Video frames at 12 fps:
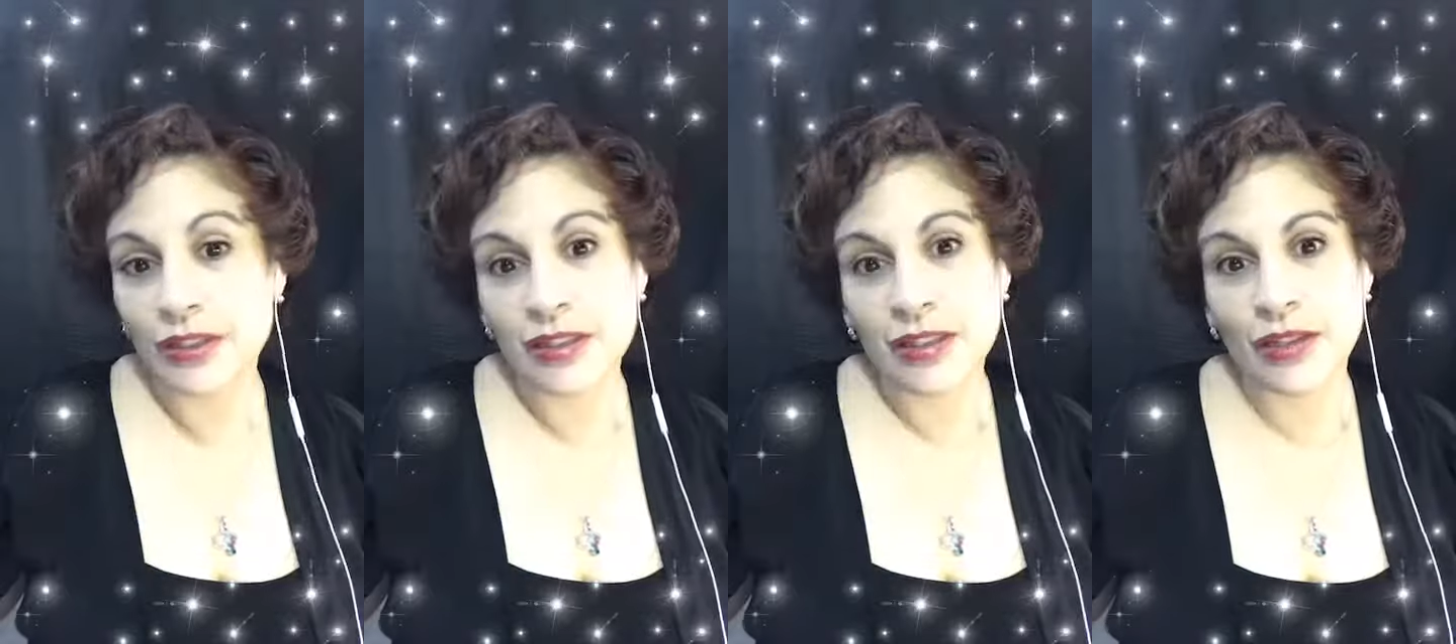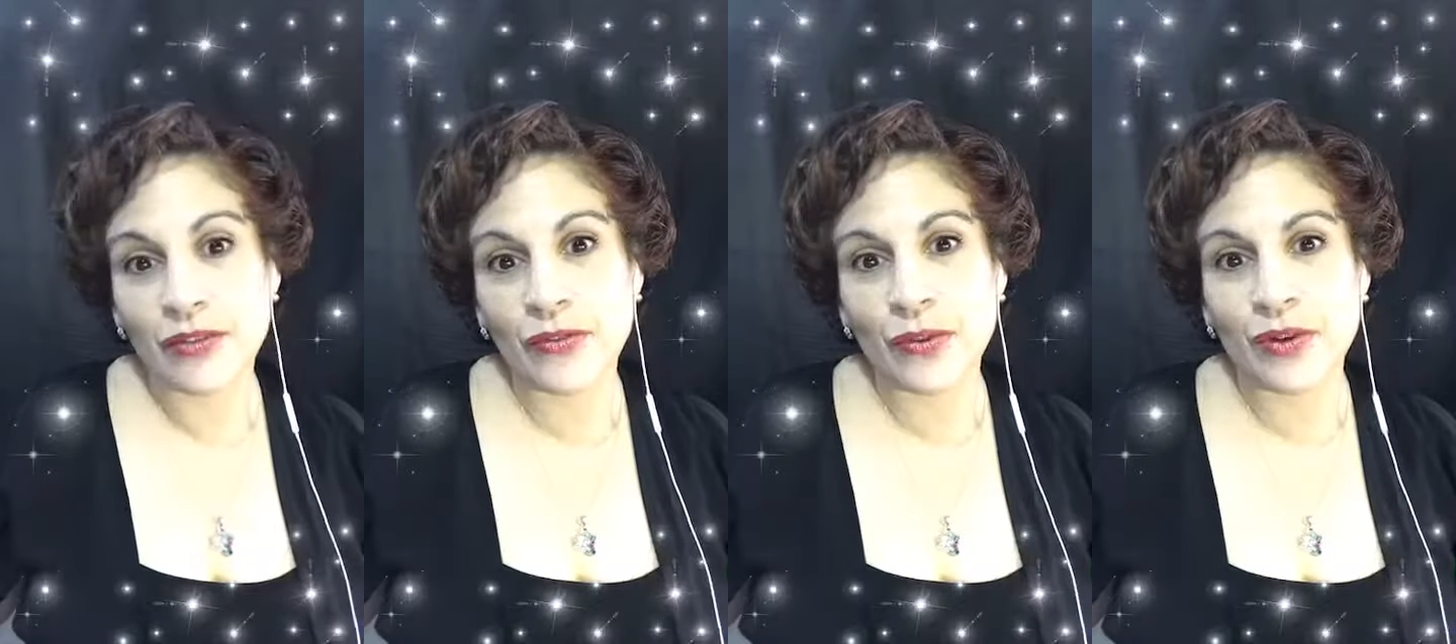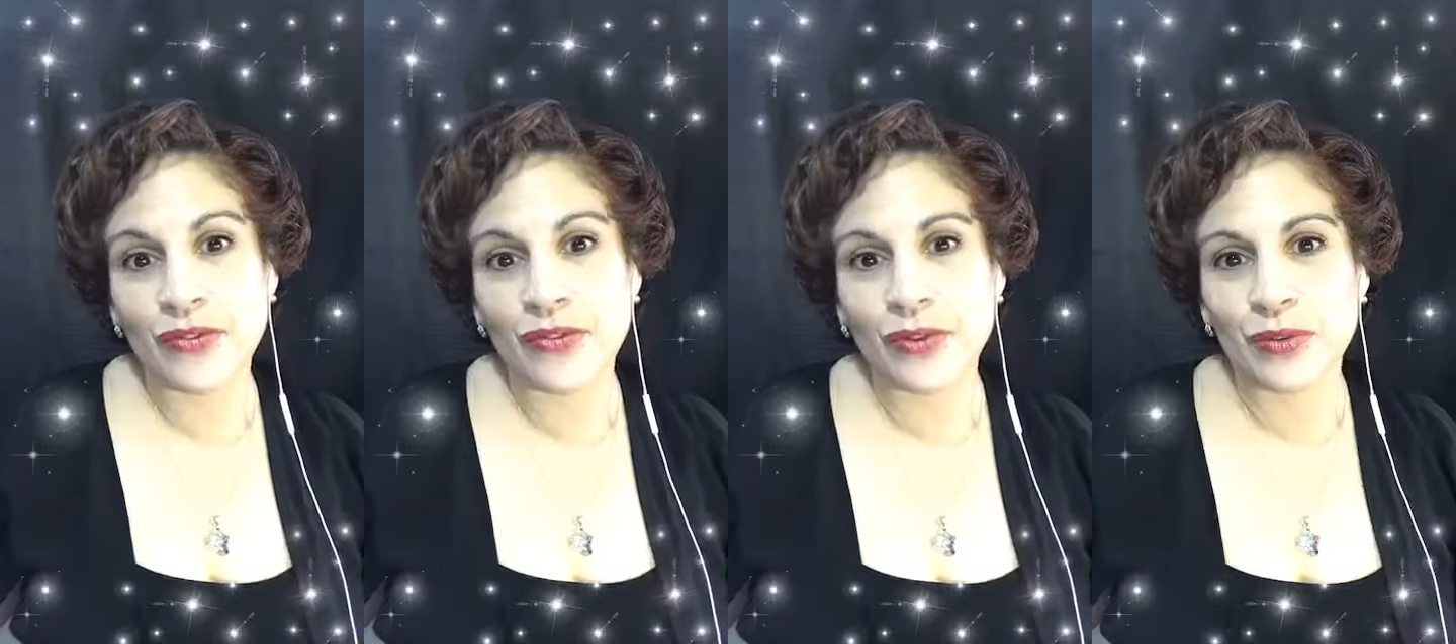to sing for
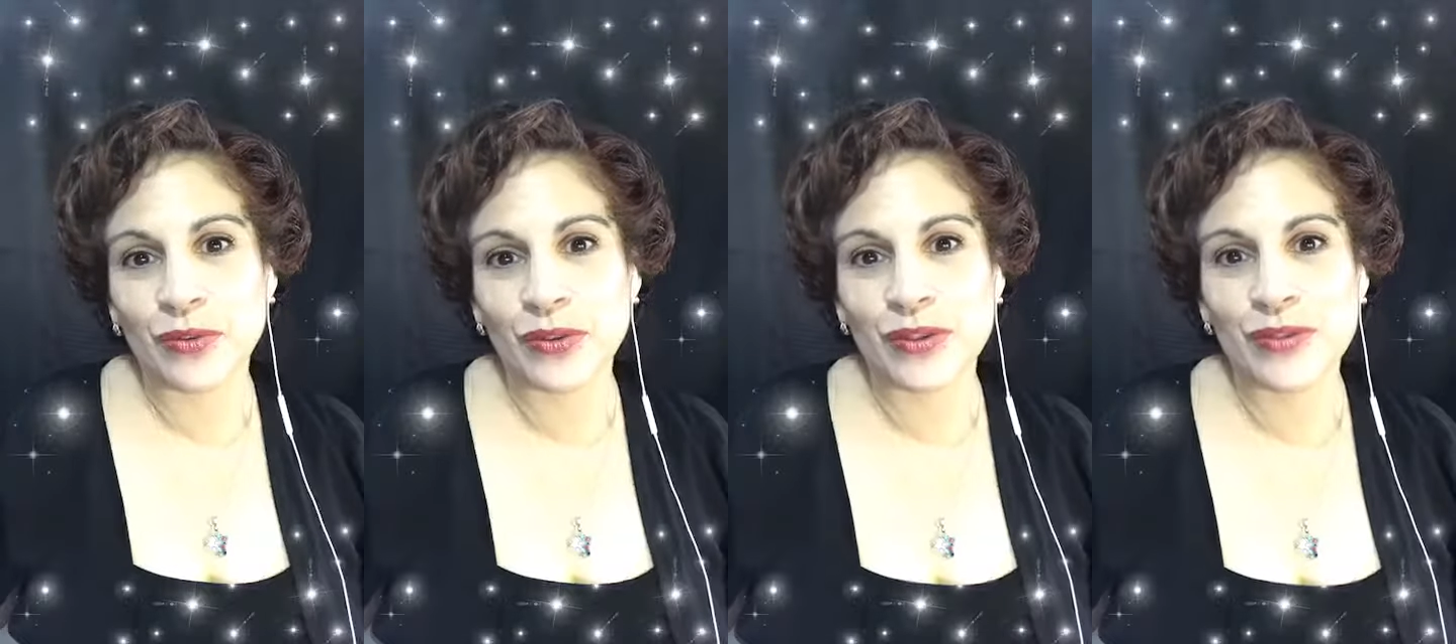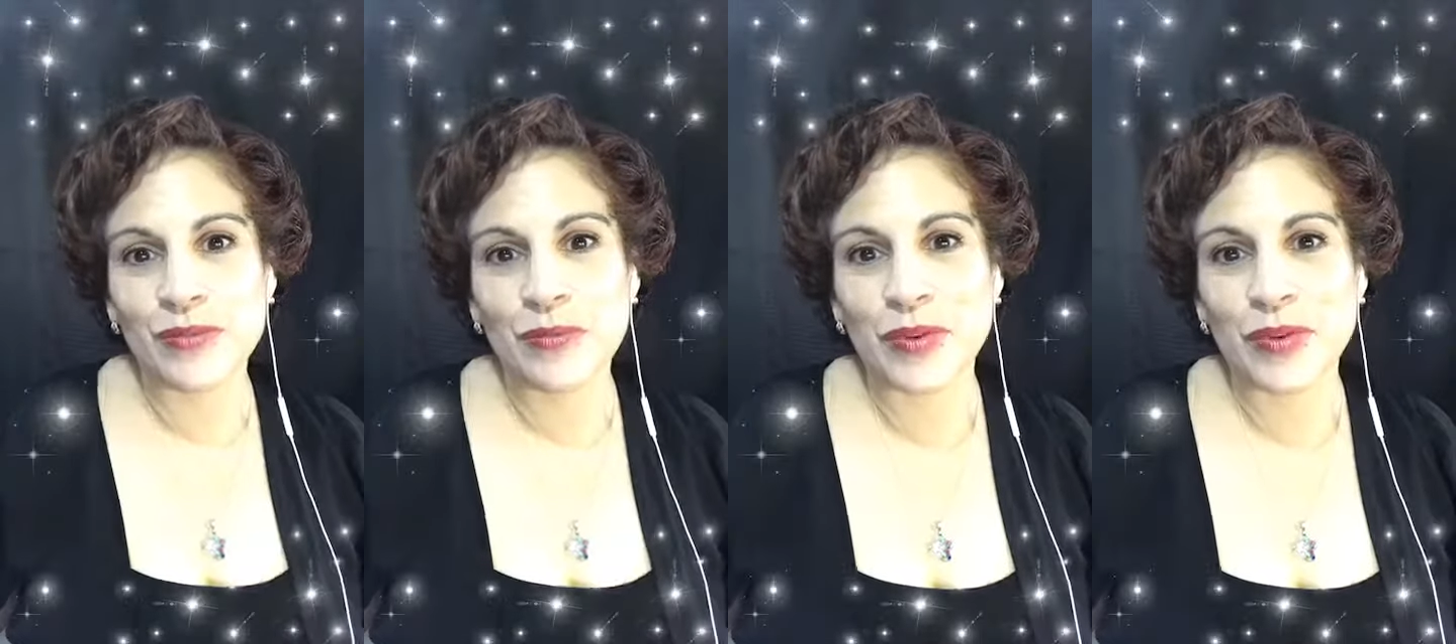a funeral this